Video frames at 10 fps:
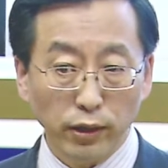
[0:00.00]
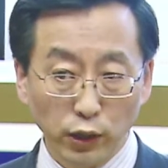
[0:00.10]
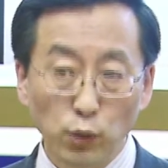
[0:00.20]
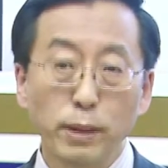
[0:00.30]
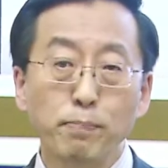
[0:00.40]

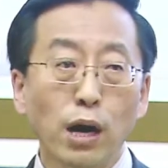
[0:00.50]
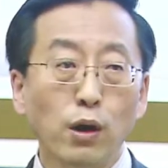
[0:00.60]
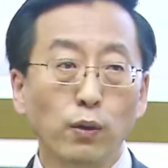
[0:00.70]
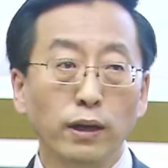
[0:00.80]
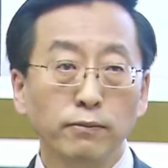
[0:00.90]
human
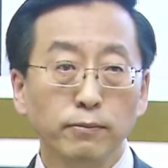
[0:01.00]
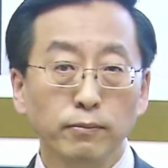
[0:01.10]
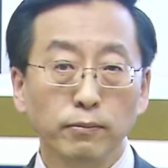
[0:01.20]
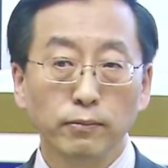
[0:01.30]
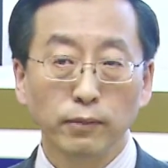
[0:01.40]
power,
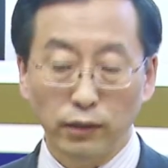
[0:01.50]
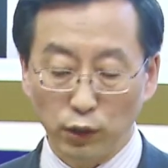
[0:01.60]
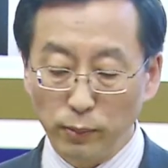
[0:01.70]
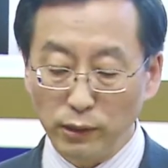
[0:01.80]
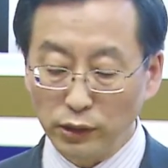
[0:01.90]

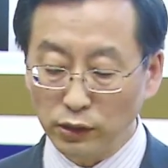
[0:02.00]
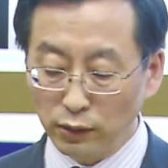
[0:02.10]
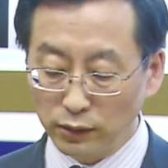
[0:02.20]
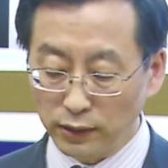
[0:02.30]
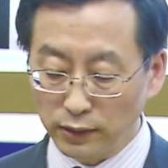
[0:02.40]
human
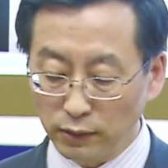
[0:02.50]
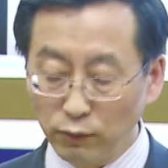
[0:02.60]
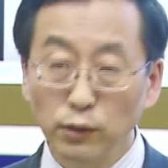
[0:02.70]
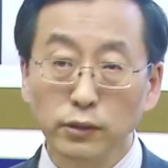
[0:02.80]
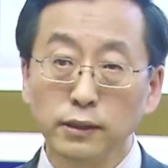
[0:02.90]
resources
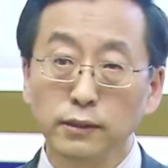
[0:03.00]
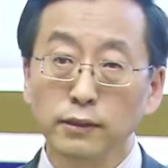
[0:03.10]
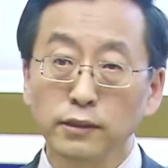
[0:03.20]
for the